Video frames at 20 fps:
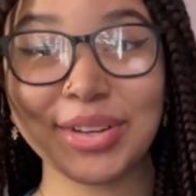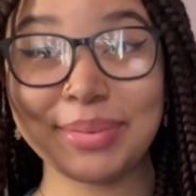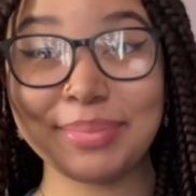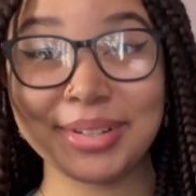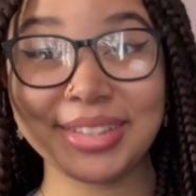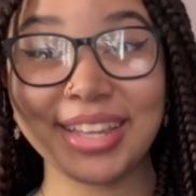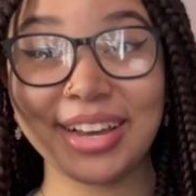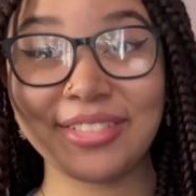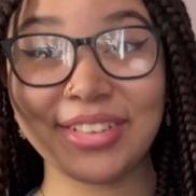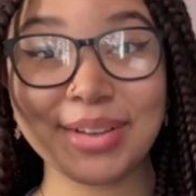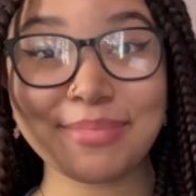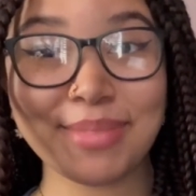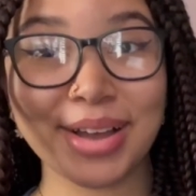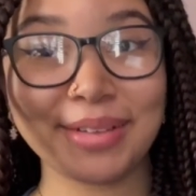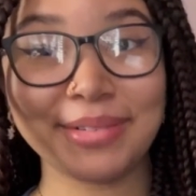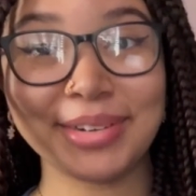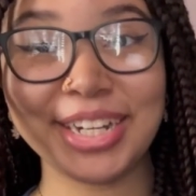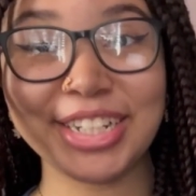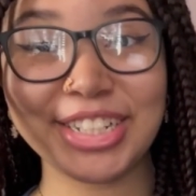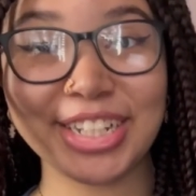I put that right by
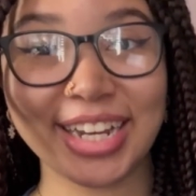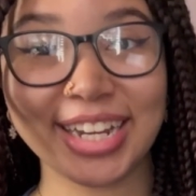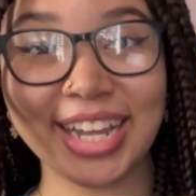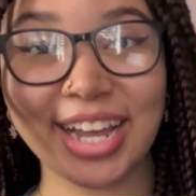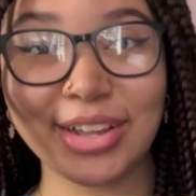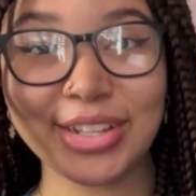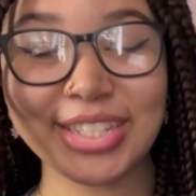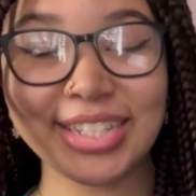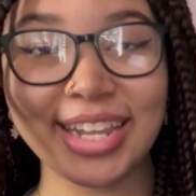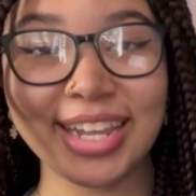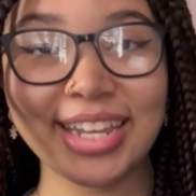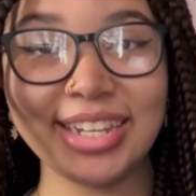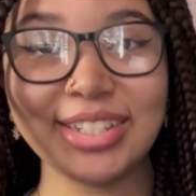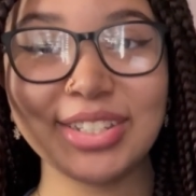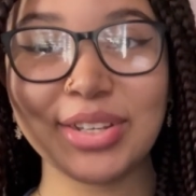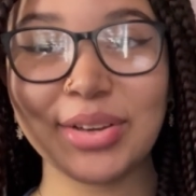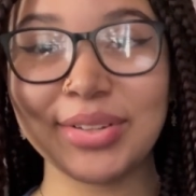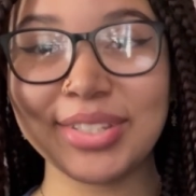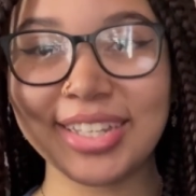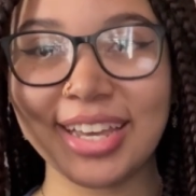my checkout stand.
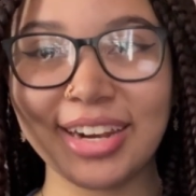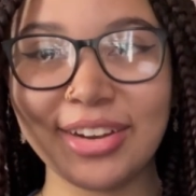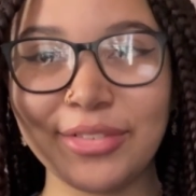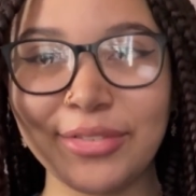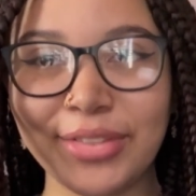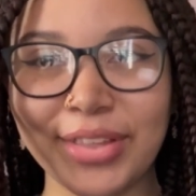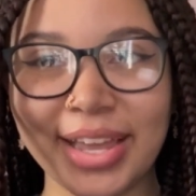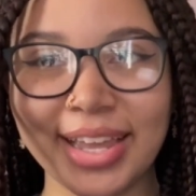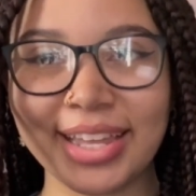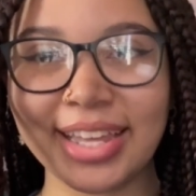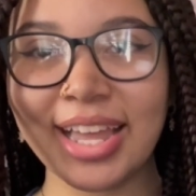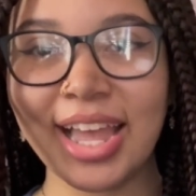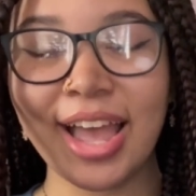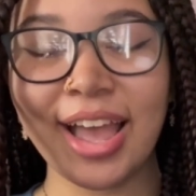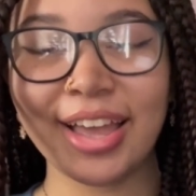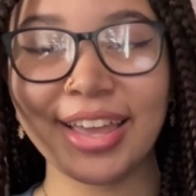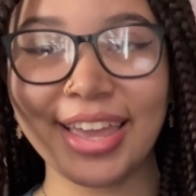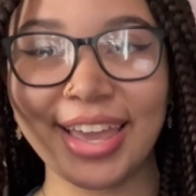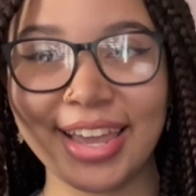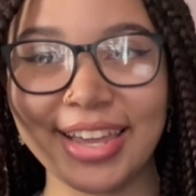So it's kind of like
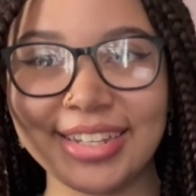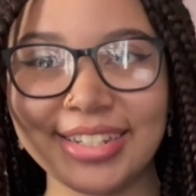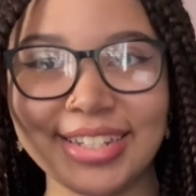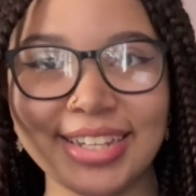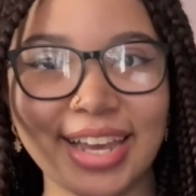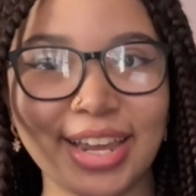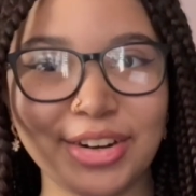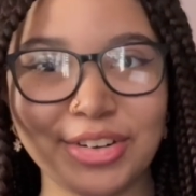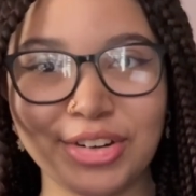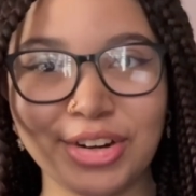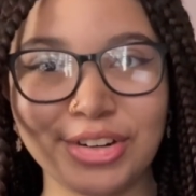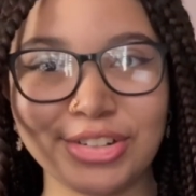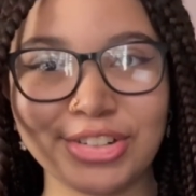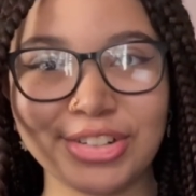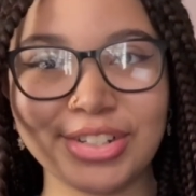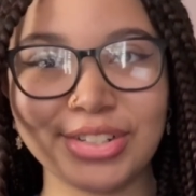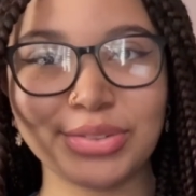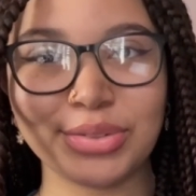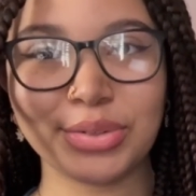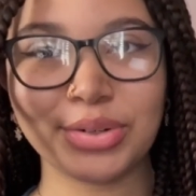candy at a
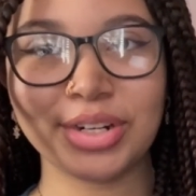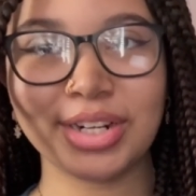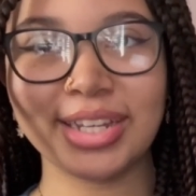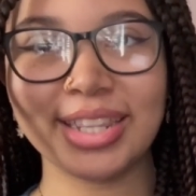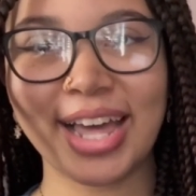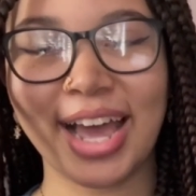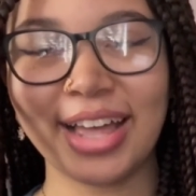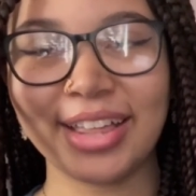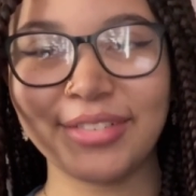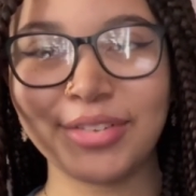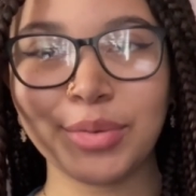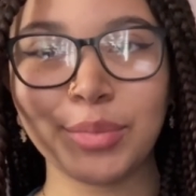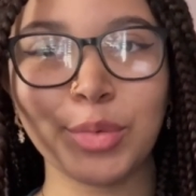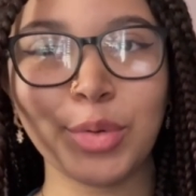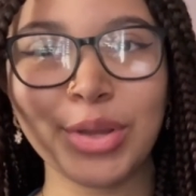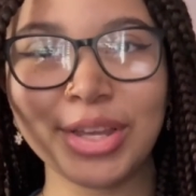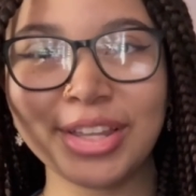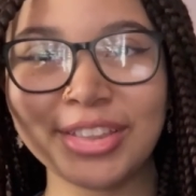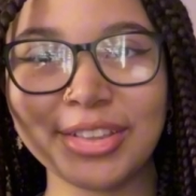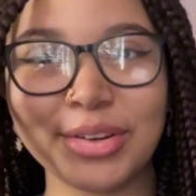grocery store that
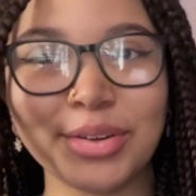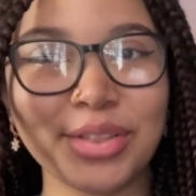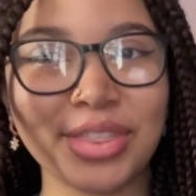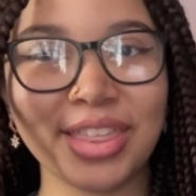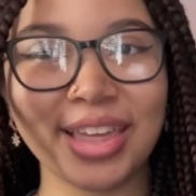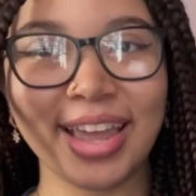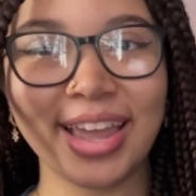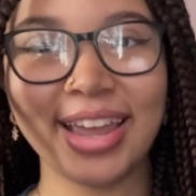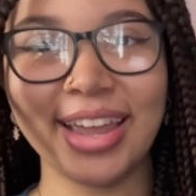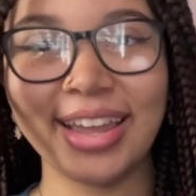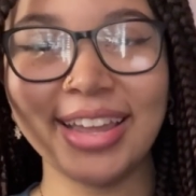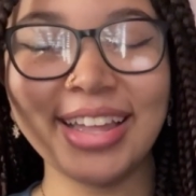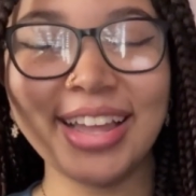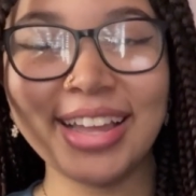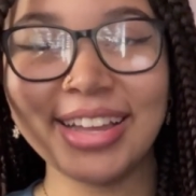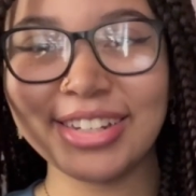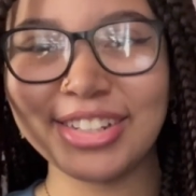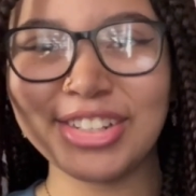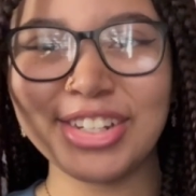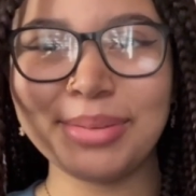quick little thing,
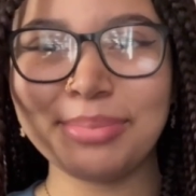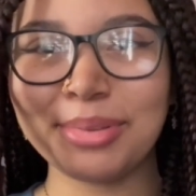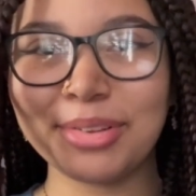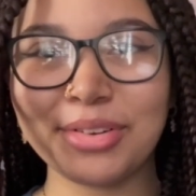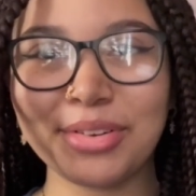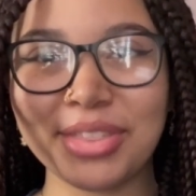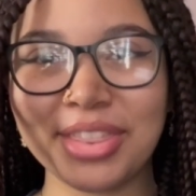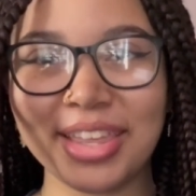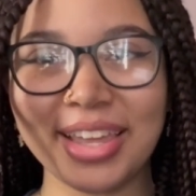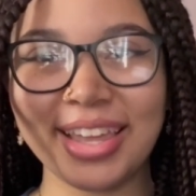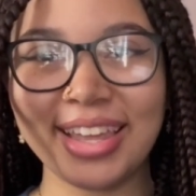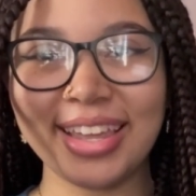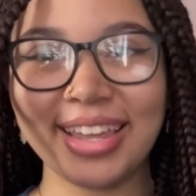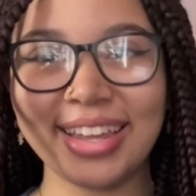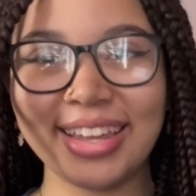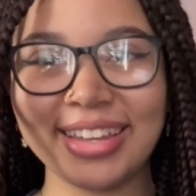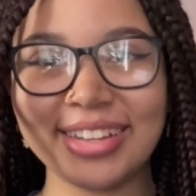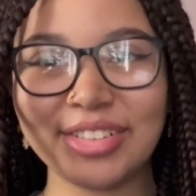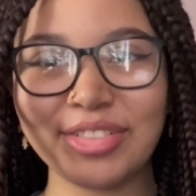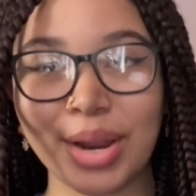cheap little
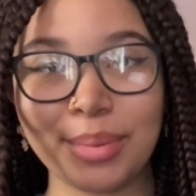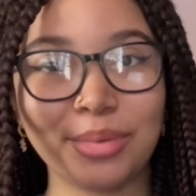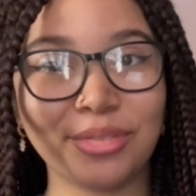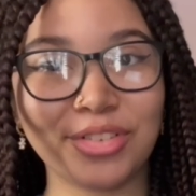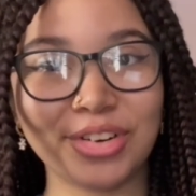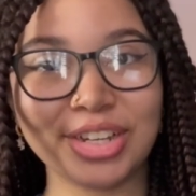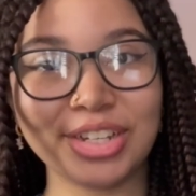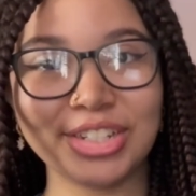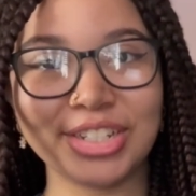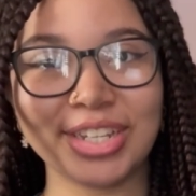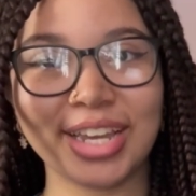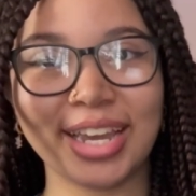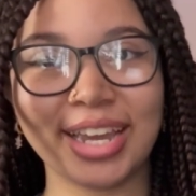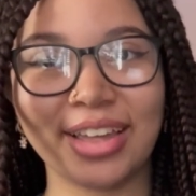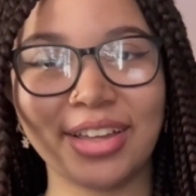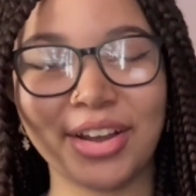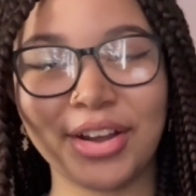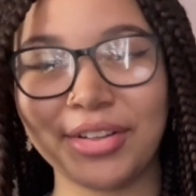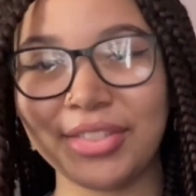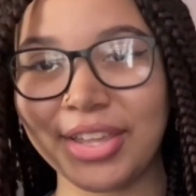thing right before you check
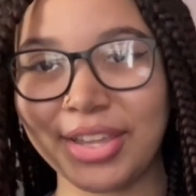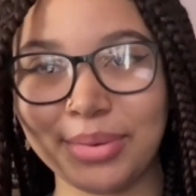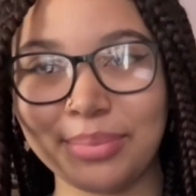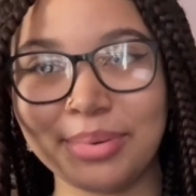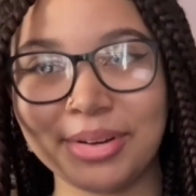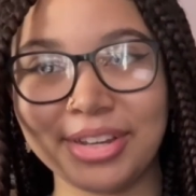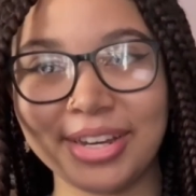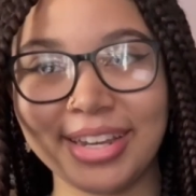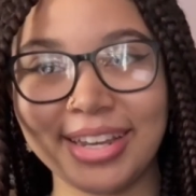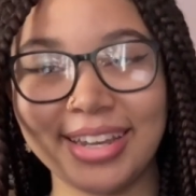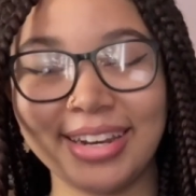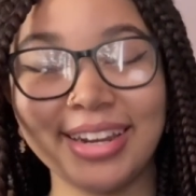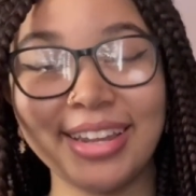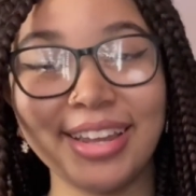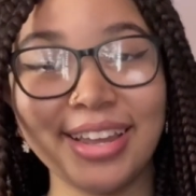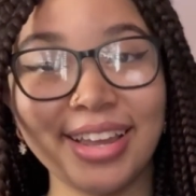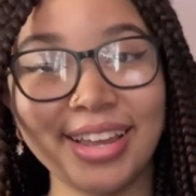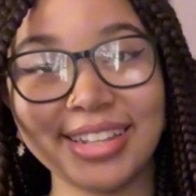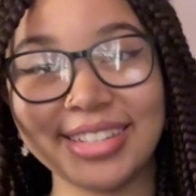out that you put in.